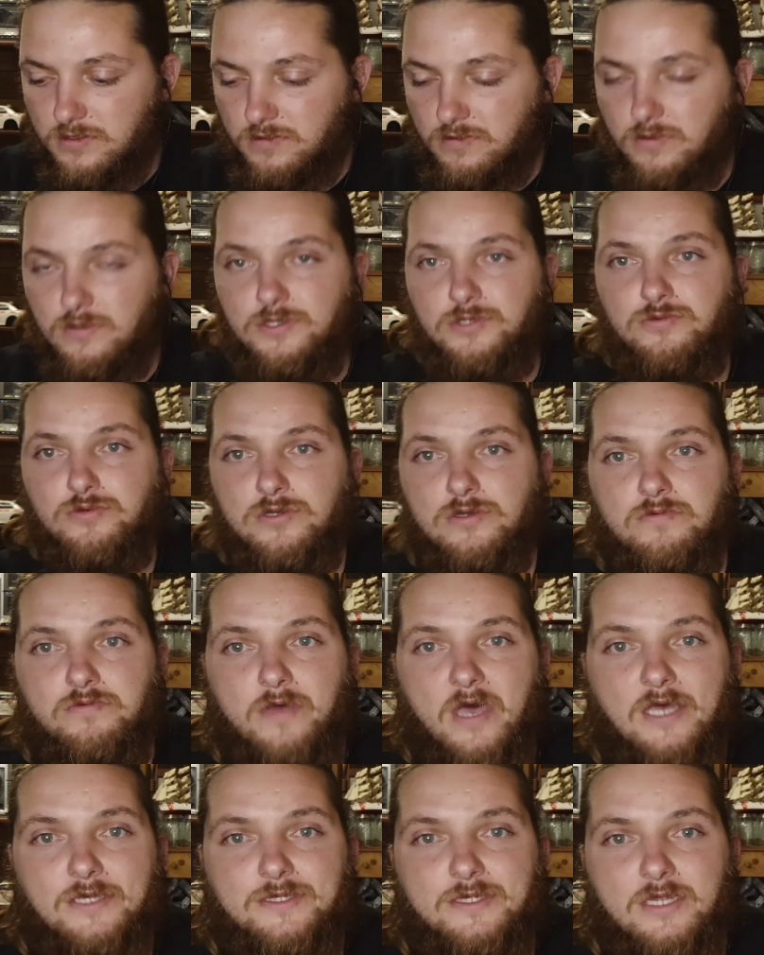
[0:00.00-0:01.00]
it was real
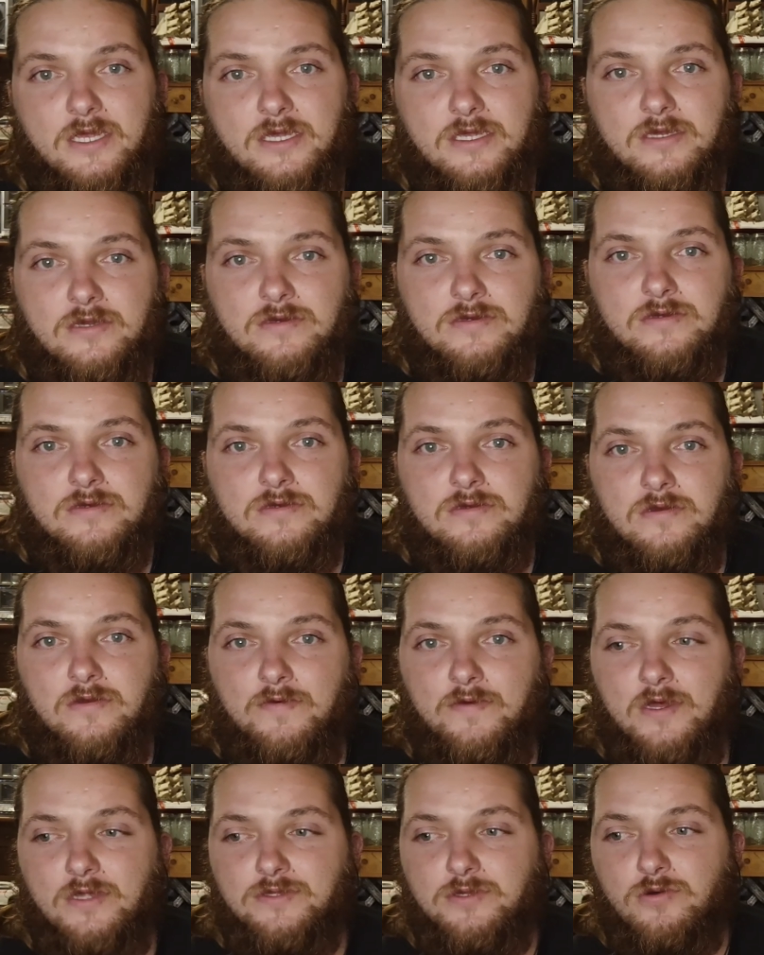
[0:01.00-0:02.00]
fascinating
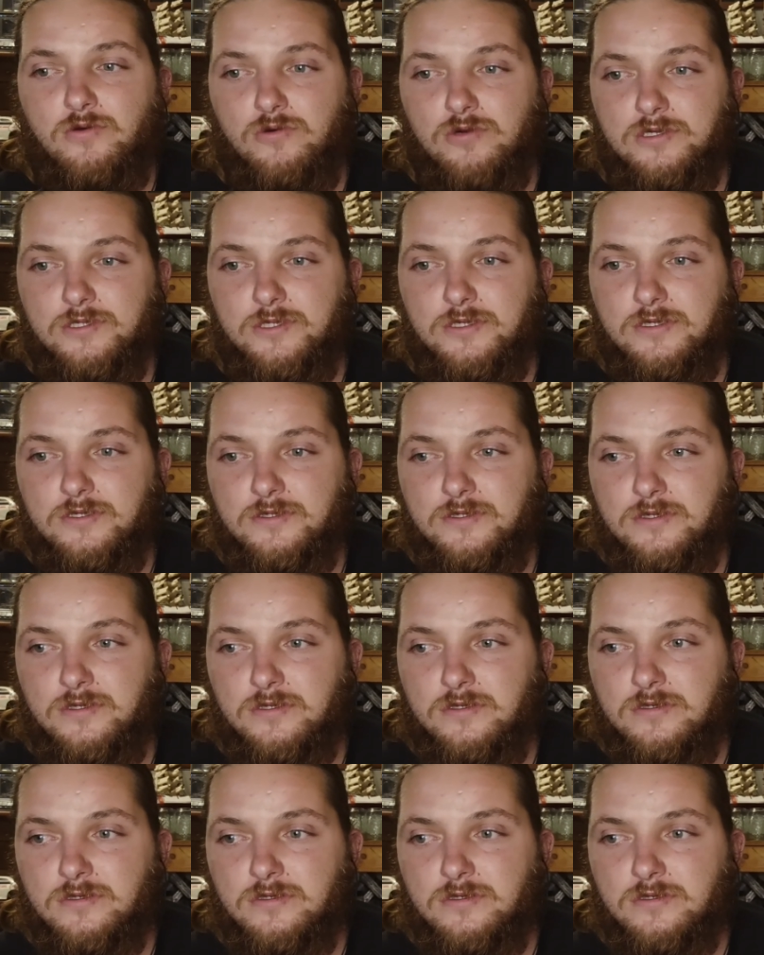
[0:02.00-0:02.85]
about the horses,